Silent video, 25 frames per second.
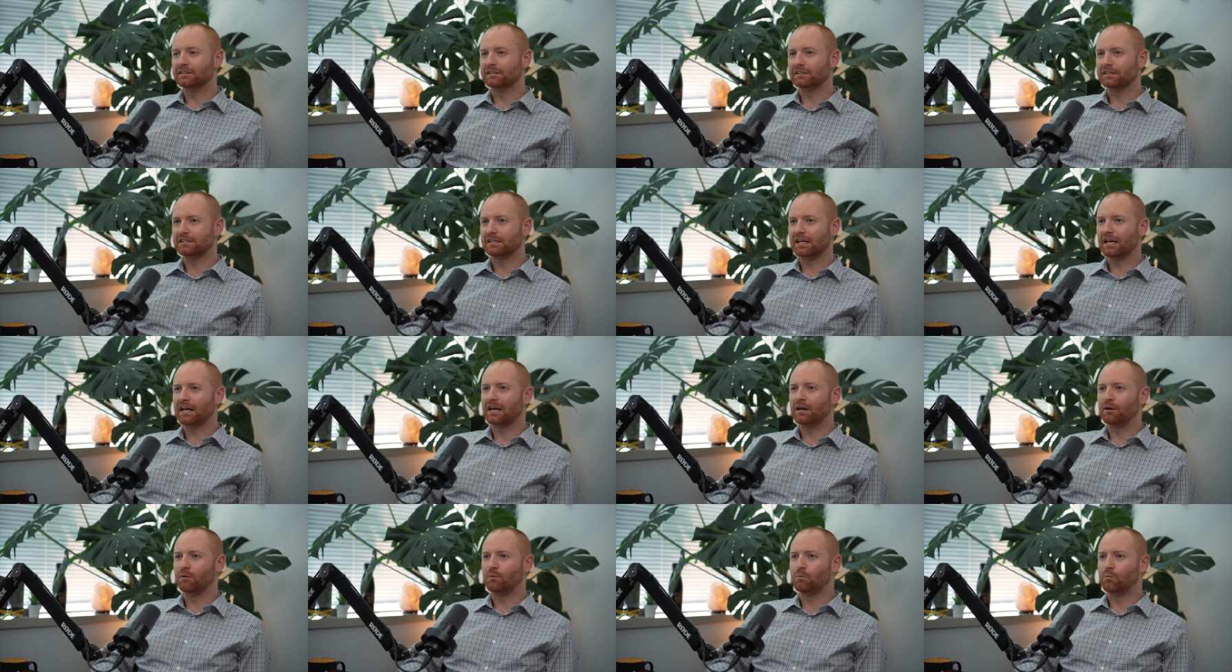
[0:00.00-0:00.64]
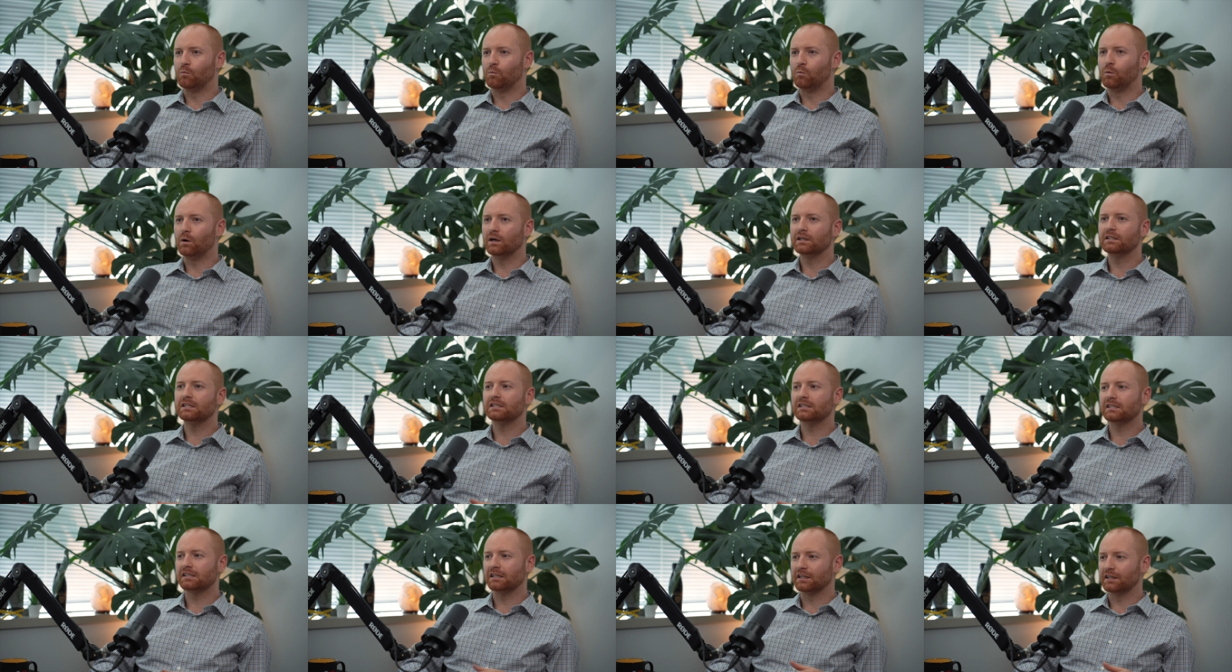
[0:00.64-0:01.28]
to say, what
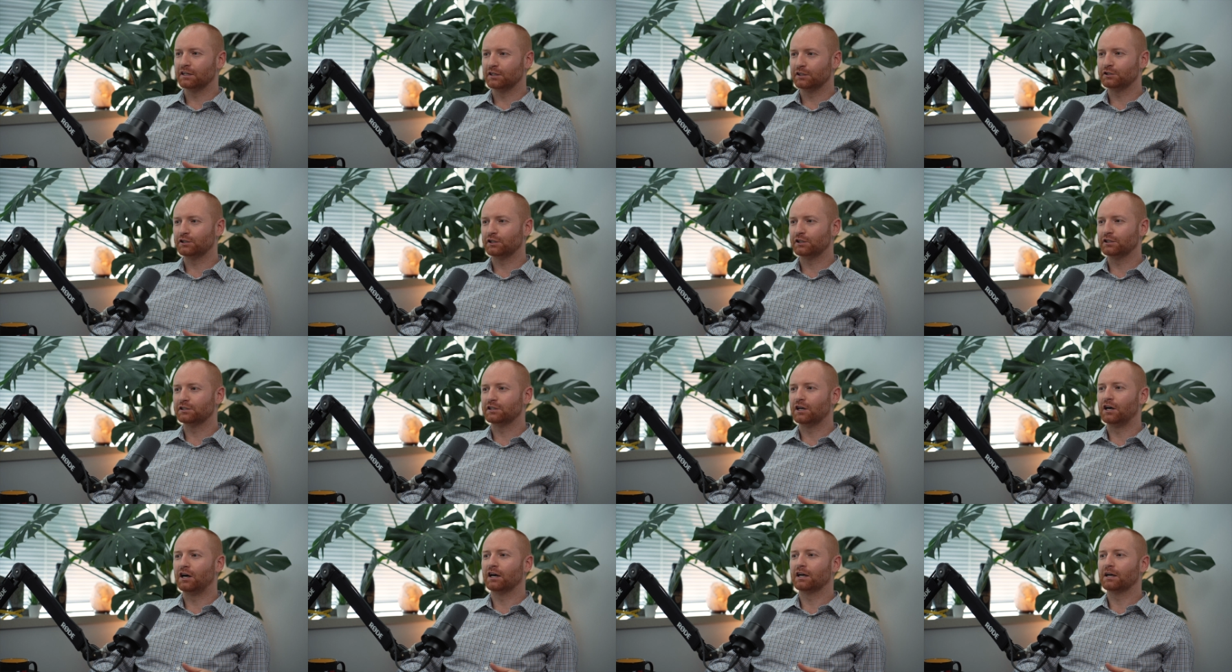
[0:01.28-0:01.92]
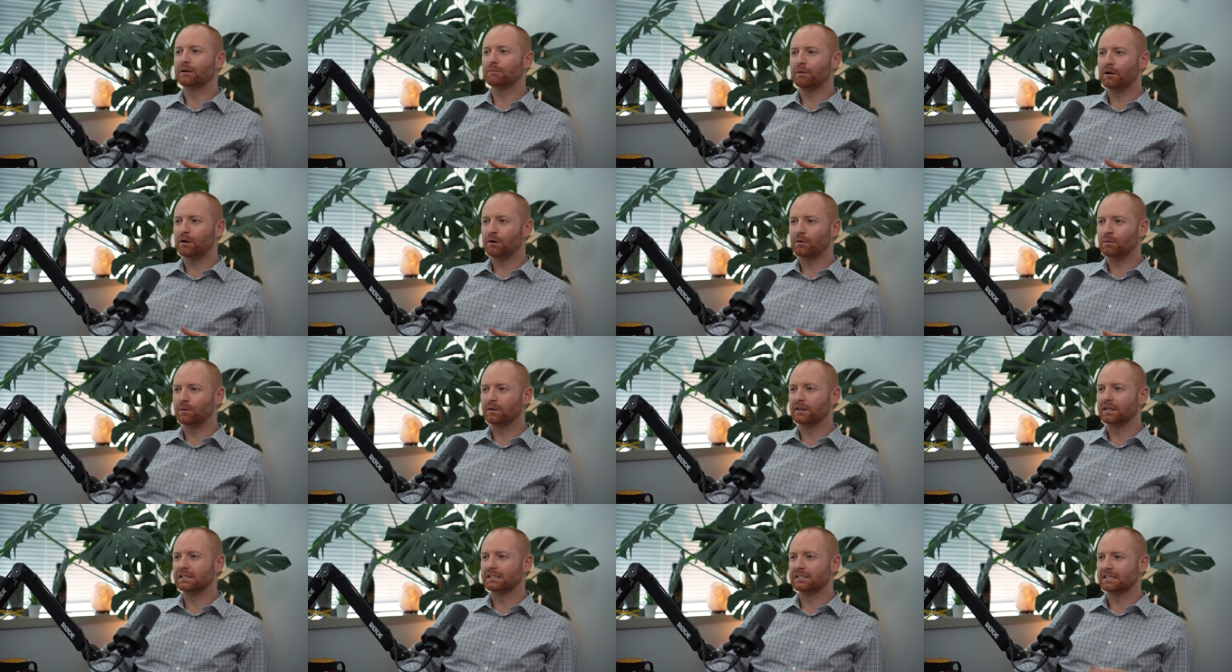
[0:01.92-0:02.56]
does the literature talk about
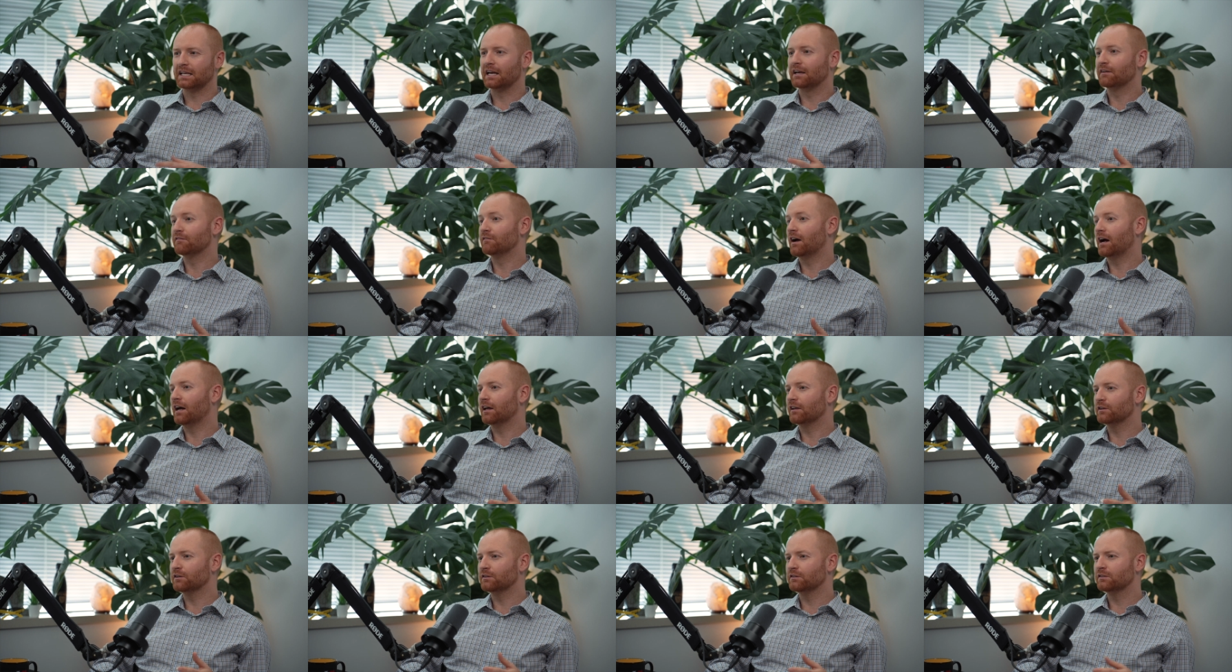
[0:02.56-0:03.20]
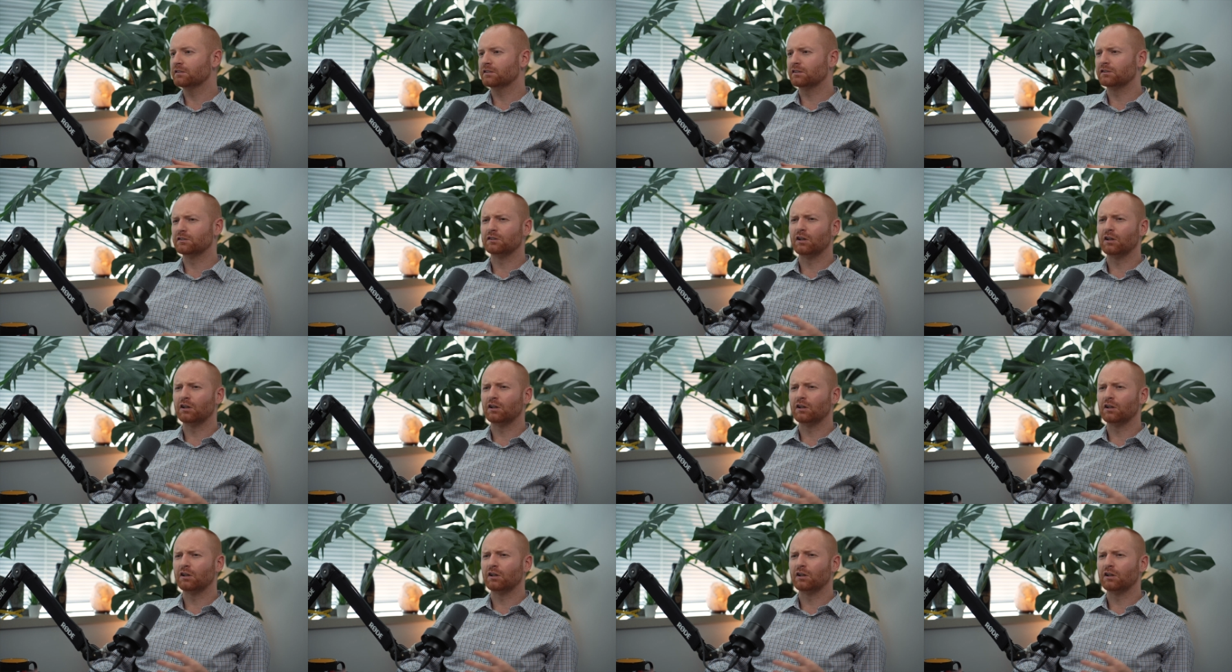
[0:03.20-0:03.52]
when they say values? There's